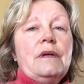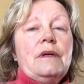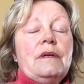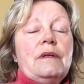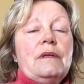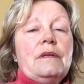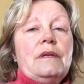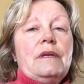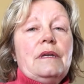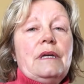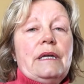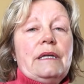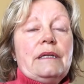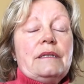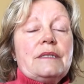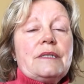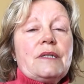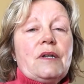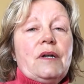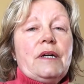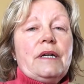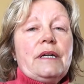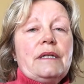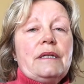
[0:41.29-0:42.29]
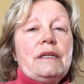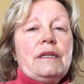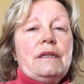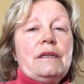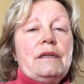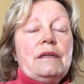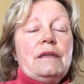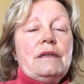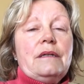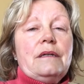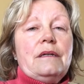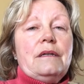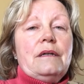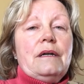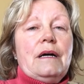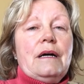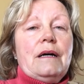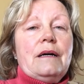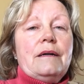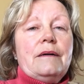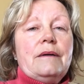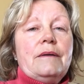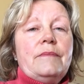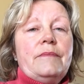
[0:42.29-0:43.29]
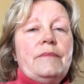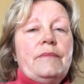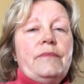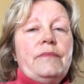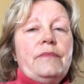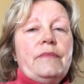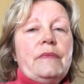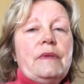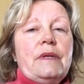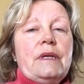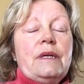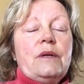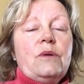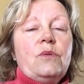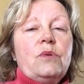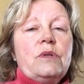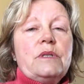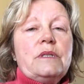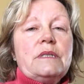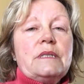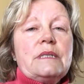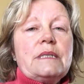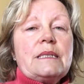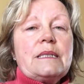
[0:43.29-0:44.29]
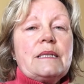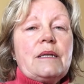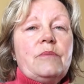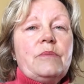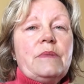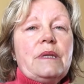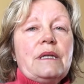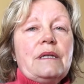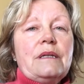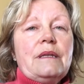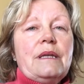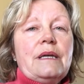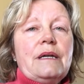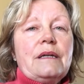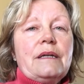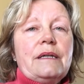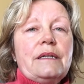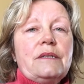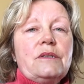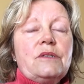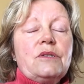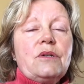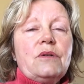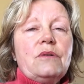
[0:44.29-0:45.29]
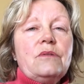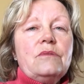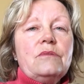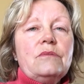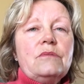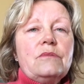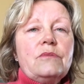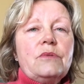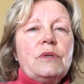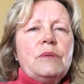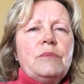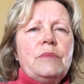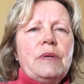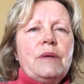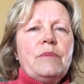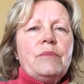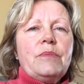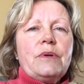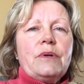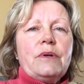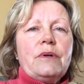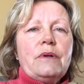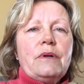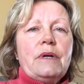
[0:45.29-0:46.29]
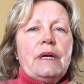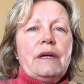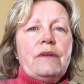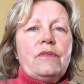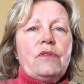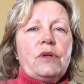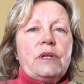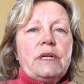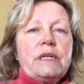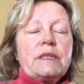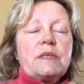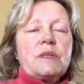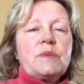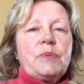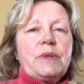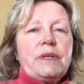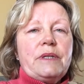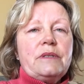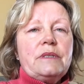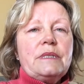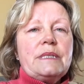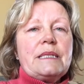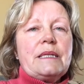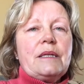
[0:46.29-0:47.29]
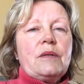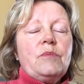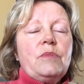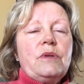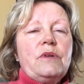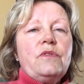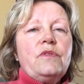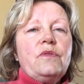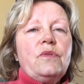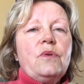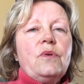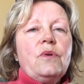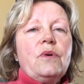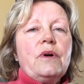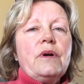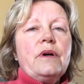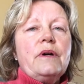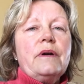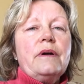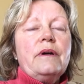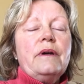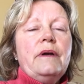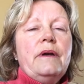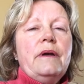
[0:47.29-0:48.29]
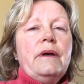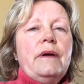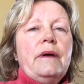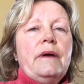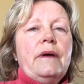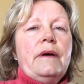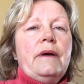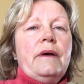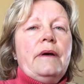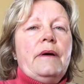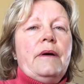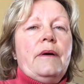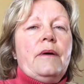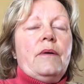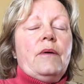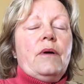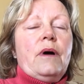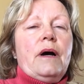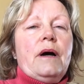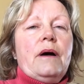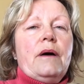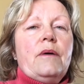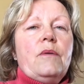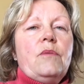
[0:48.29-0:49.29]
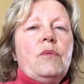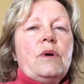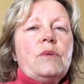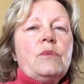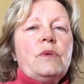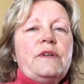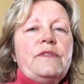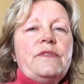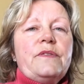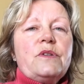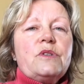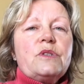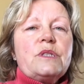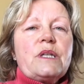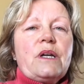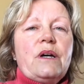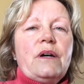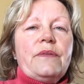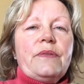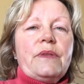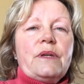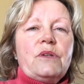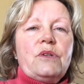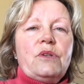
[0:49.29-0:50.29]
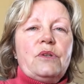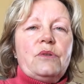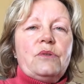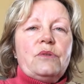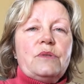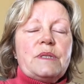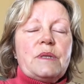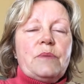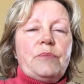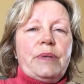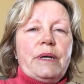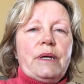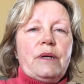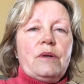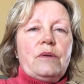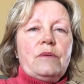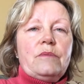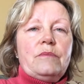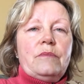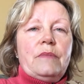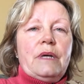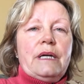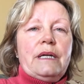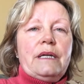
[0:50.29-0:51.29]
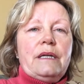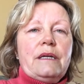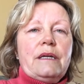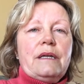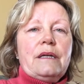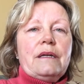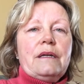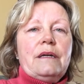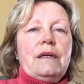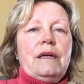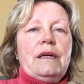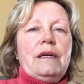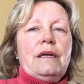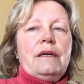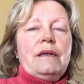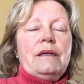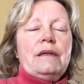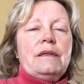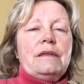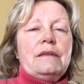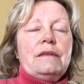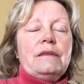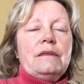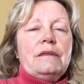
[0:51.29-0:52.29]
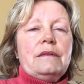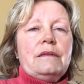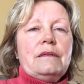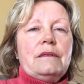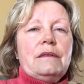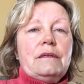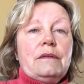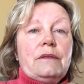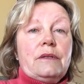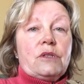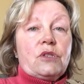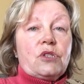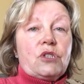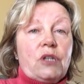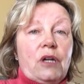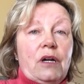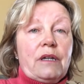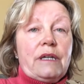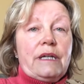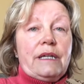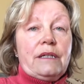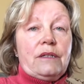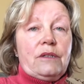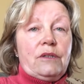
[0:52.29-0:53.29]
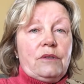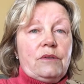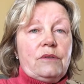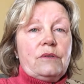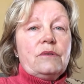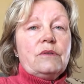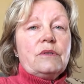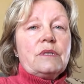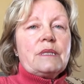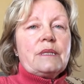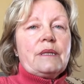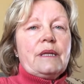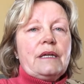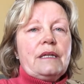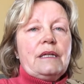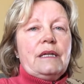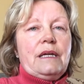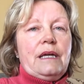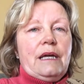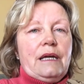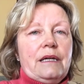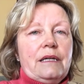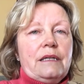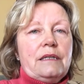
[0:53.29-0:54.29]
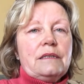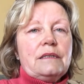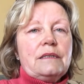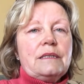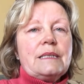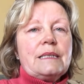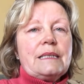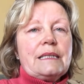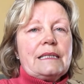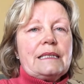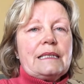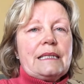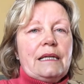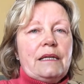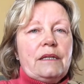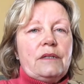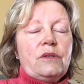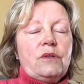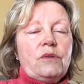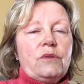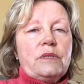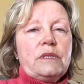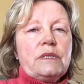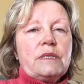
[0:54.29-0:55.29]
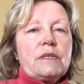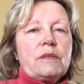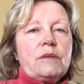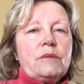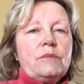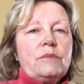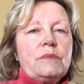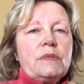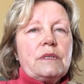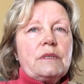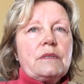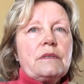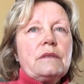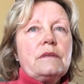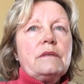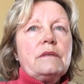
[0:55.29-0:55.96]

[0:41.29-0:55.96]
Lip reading: the anxiety. It was something that I don't remember ever experiencing before. When we first got the news about Mike and the shocking news that he had 6 aneurysms,